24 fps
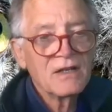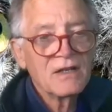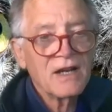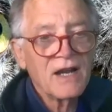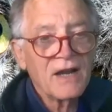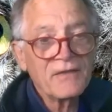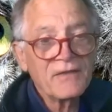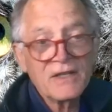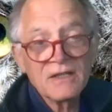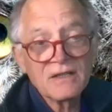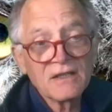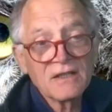
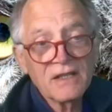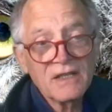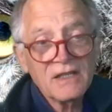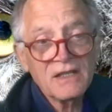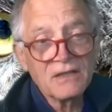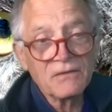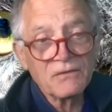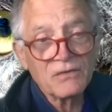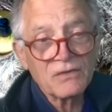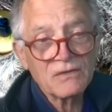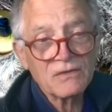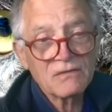and then it
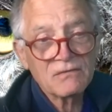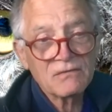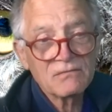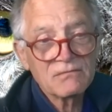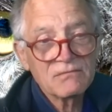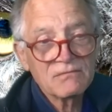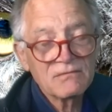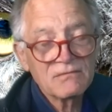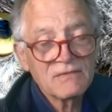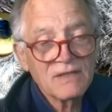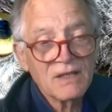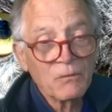leaves.
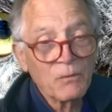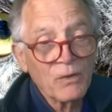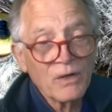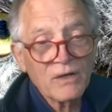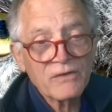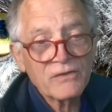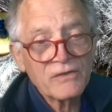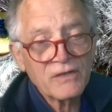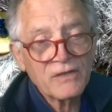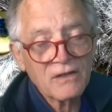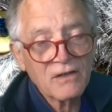And where does it